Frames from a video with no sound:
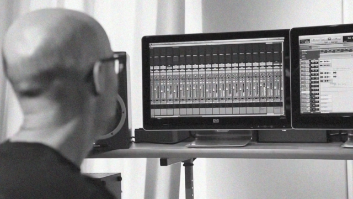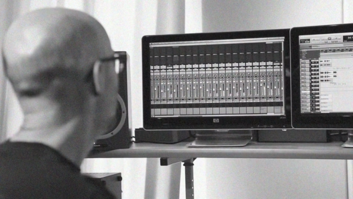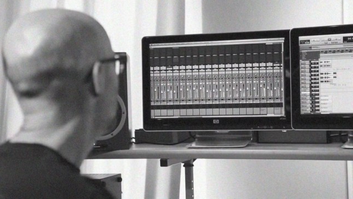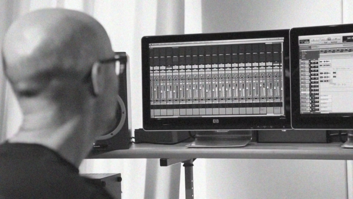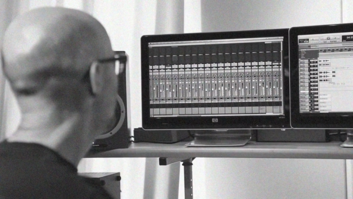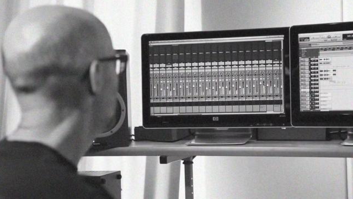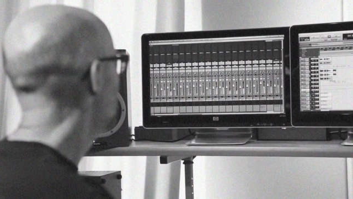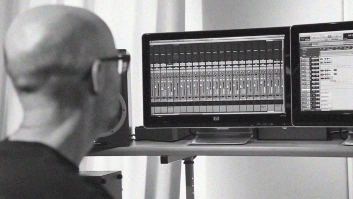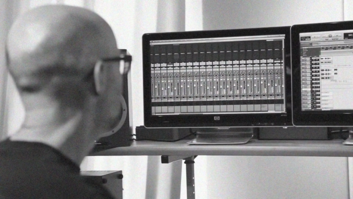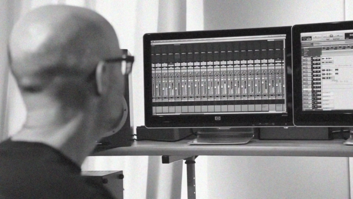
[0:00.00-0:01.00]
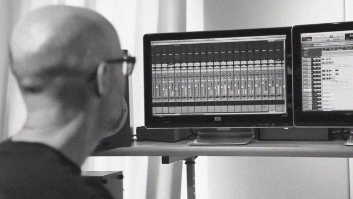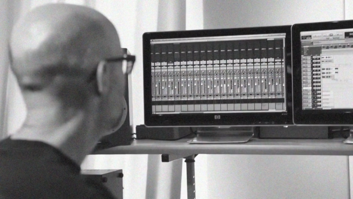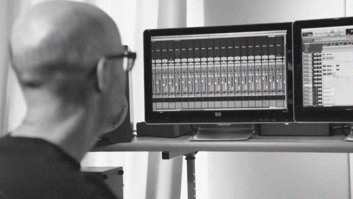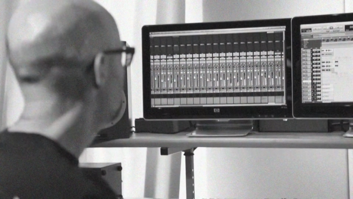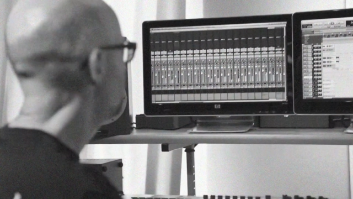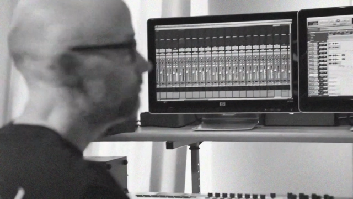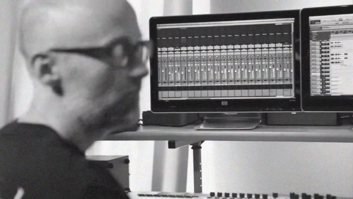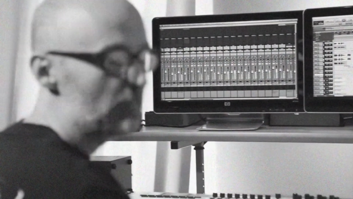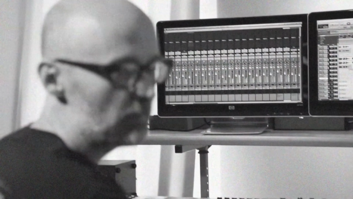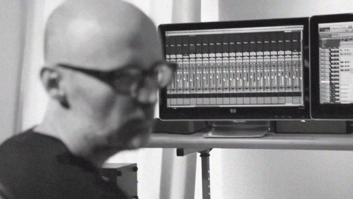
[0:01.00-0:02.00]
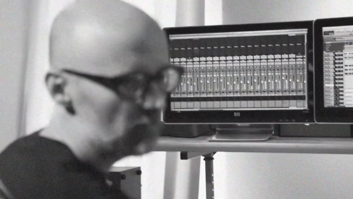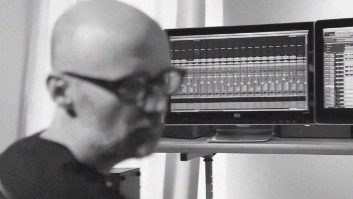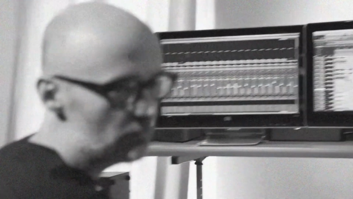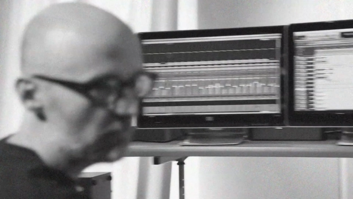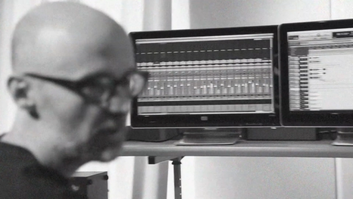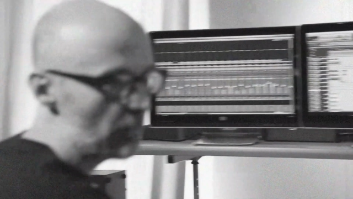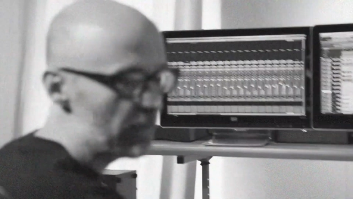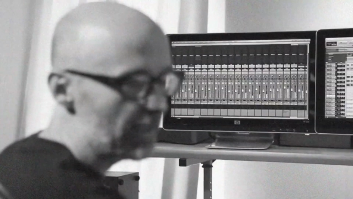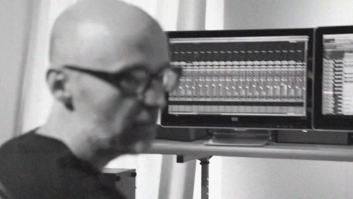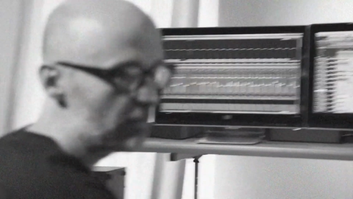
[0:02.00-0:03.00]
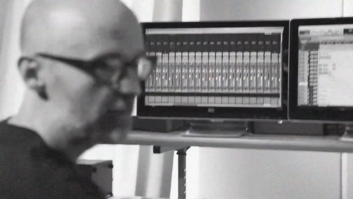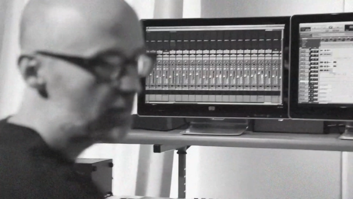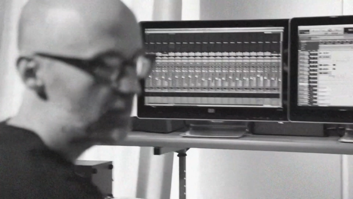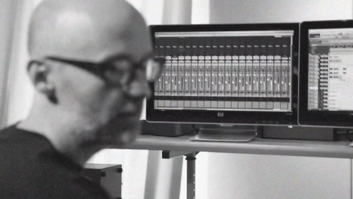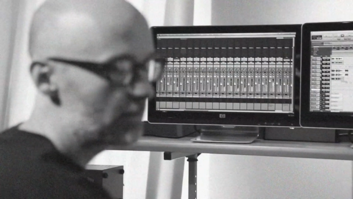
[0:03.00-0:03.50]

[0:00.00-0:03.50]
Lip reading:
[unreadable: no face in view]